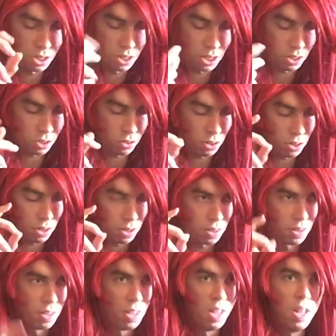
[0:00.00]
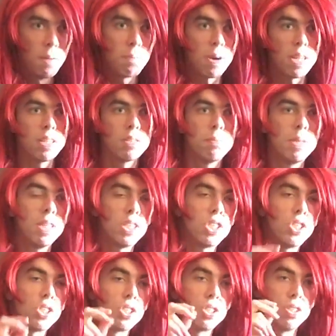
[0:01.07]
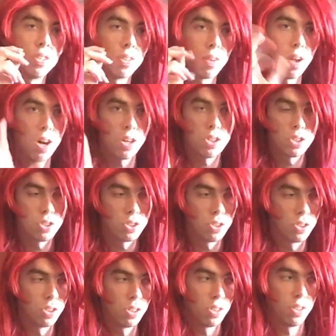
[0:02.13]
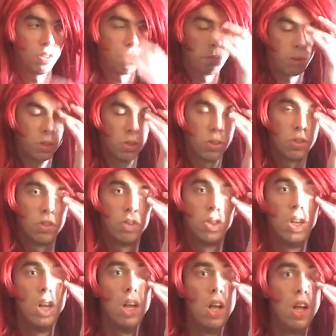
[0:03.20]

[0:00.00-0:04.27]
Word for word: little uh, plant beasts, oxygen producing